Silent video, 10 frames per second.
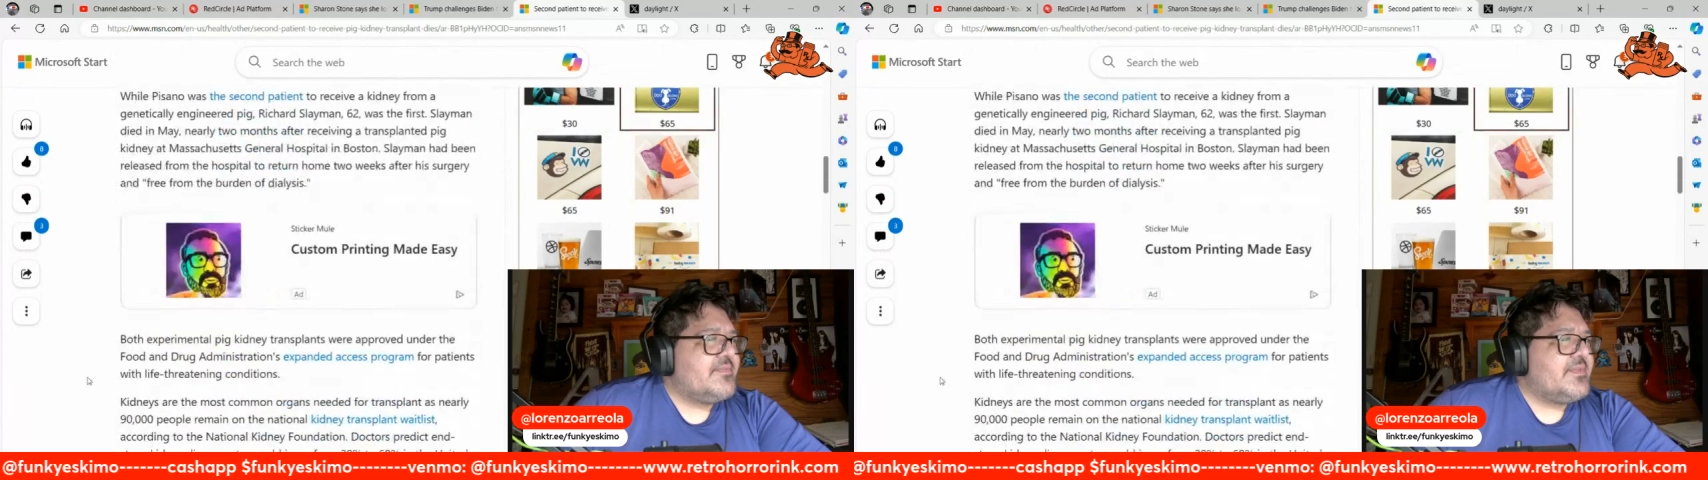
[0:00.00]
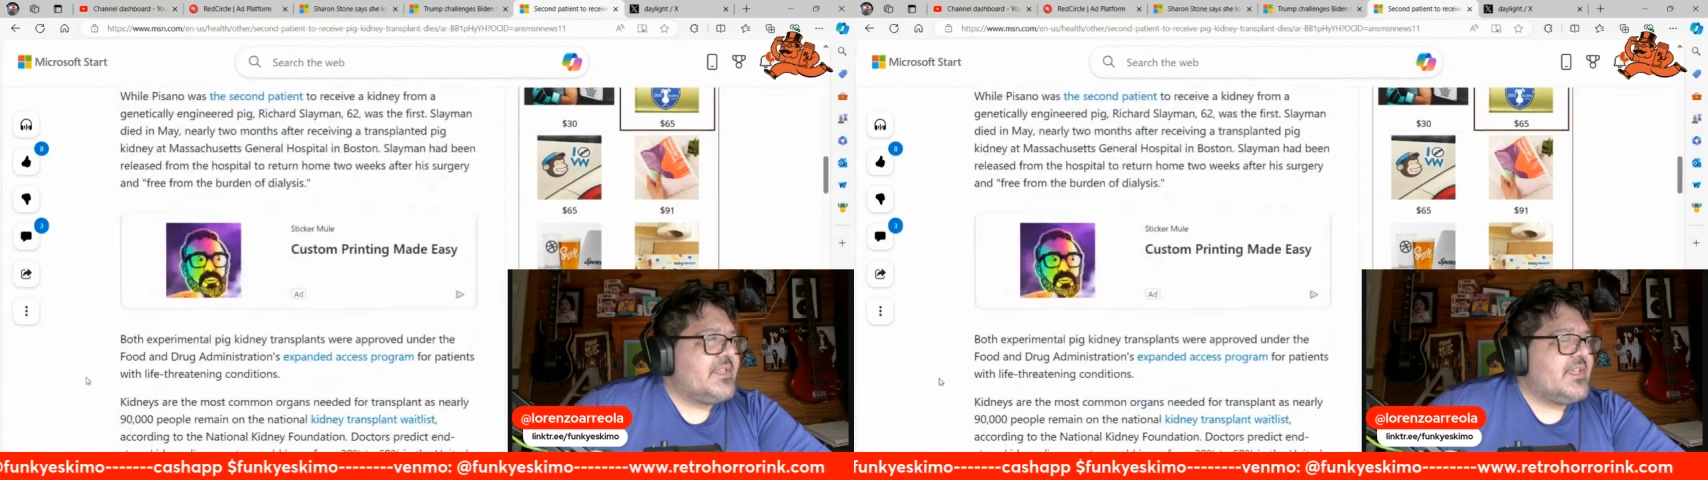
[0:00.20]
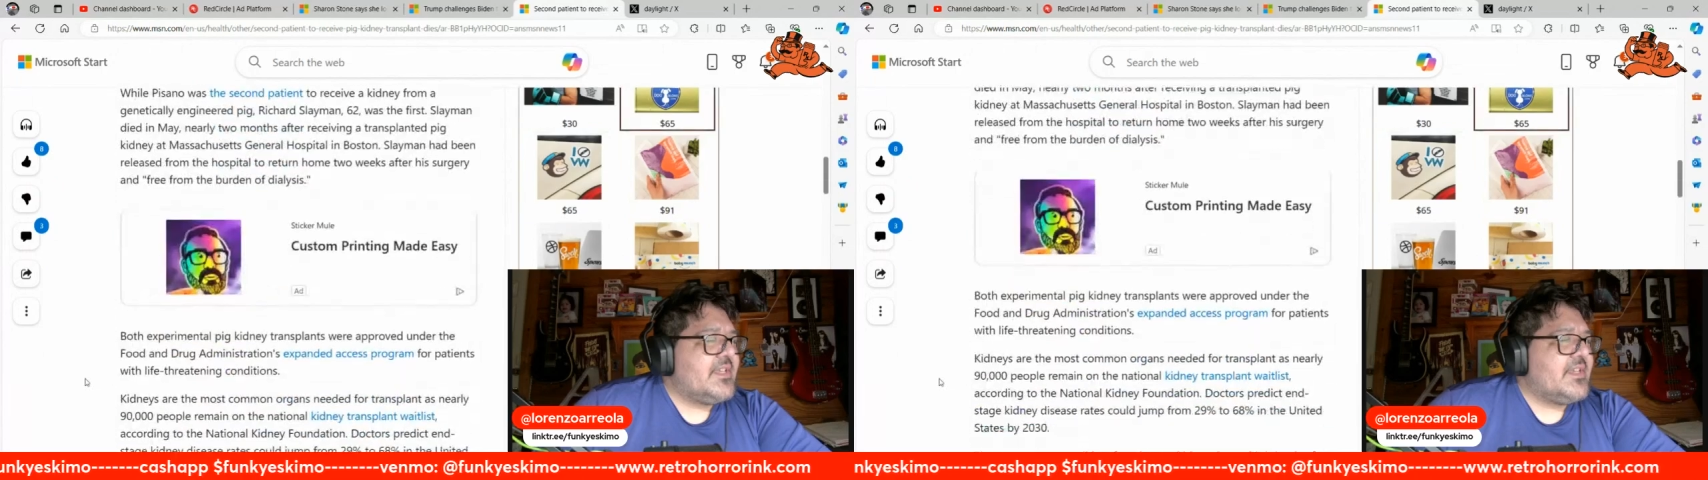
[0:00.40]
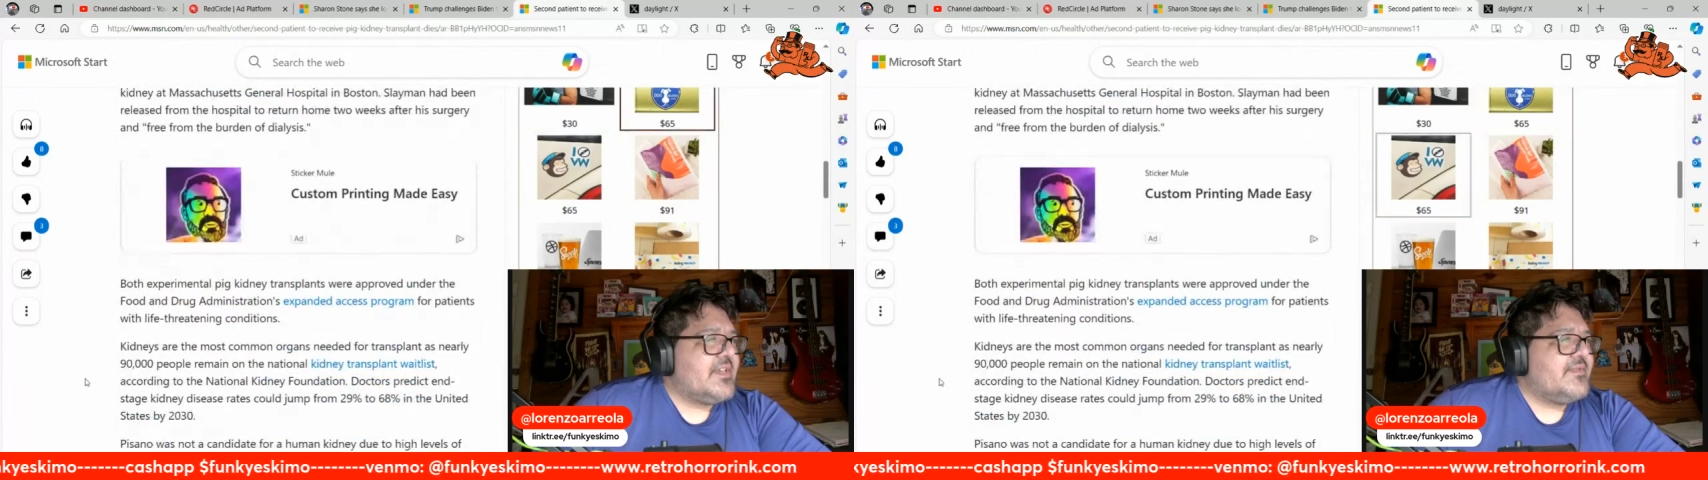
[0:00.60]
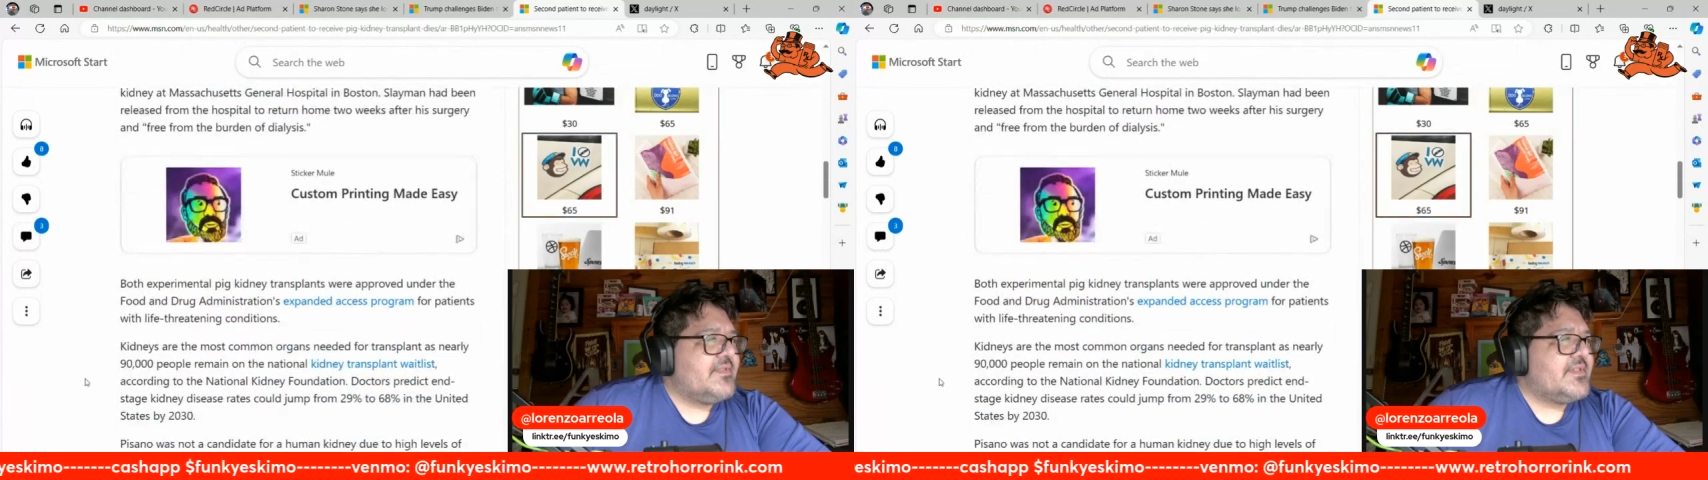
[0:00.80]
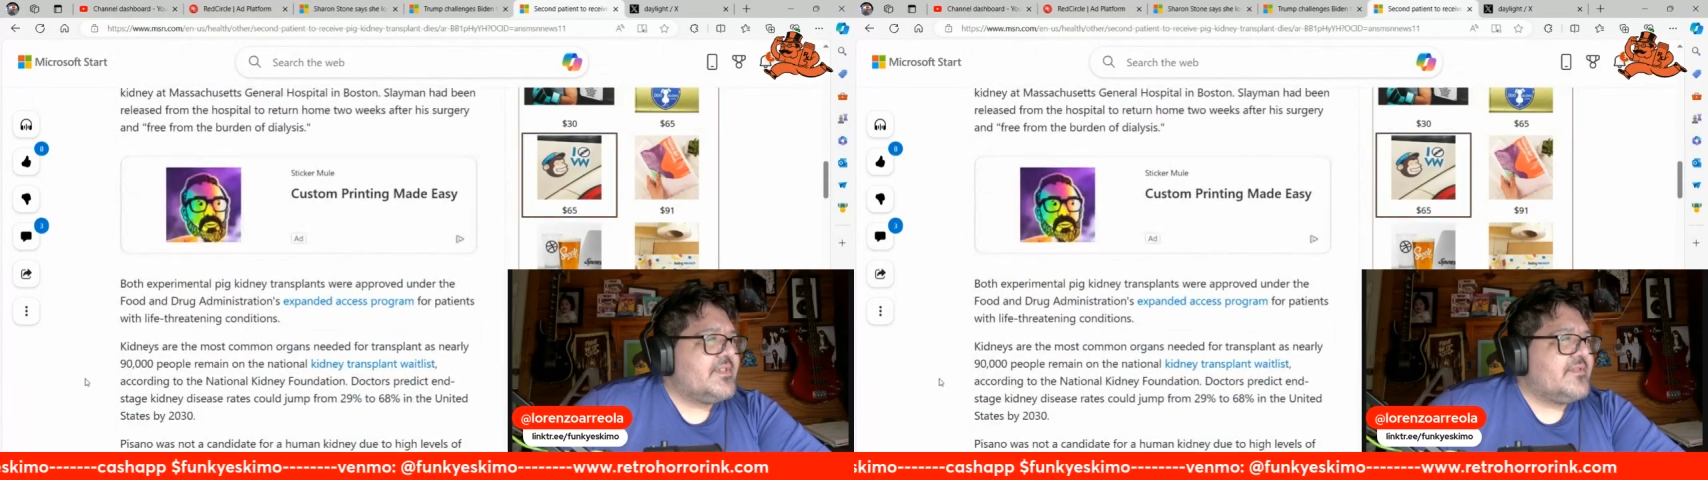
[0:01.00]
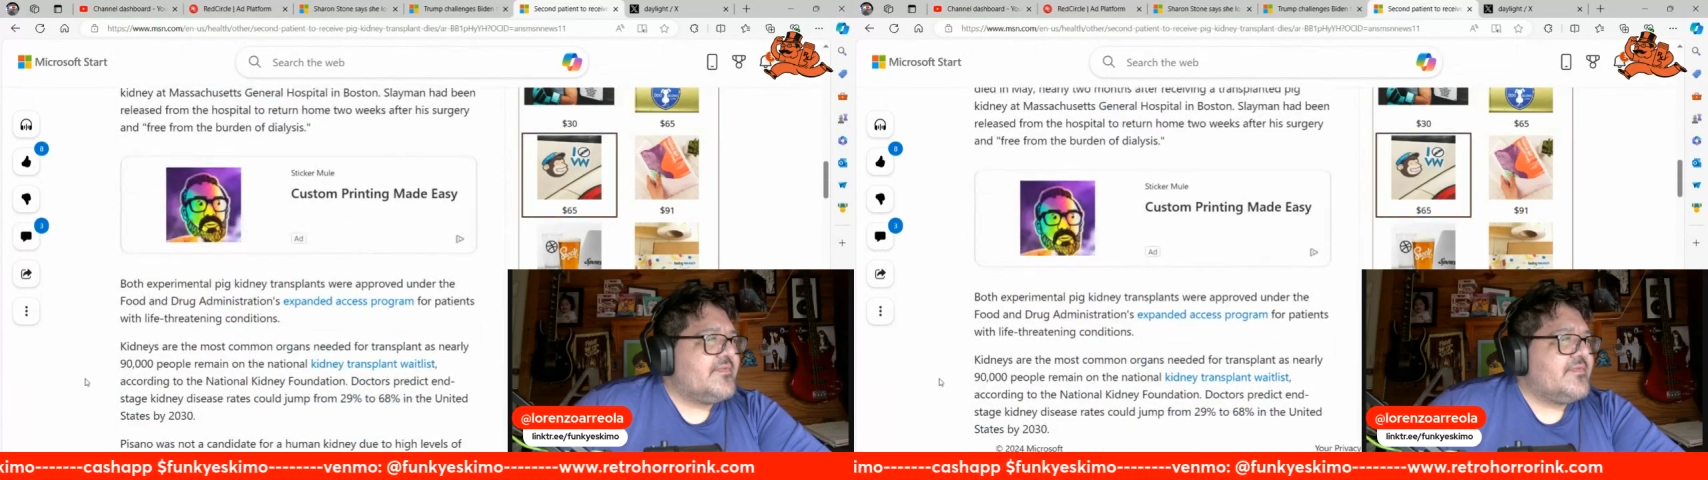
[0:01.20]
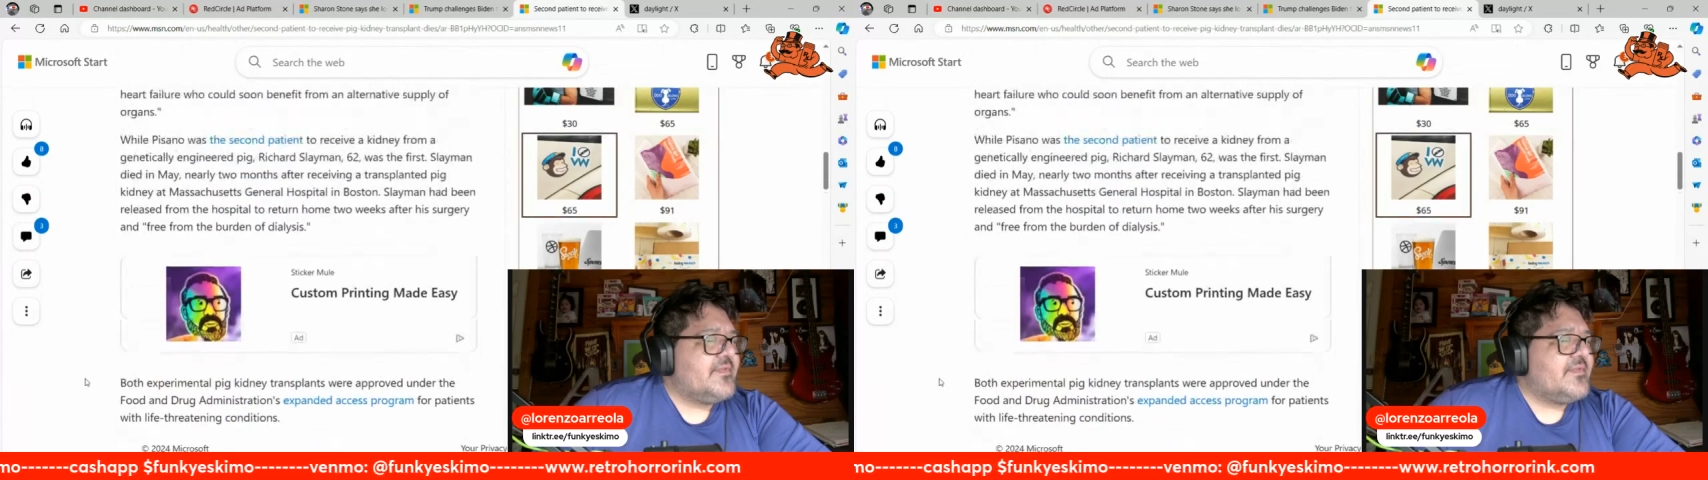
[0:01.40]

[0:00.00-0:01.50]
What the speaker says: be taking care of yourself.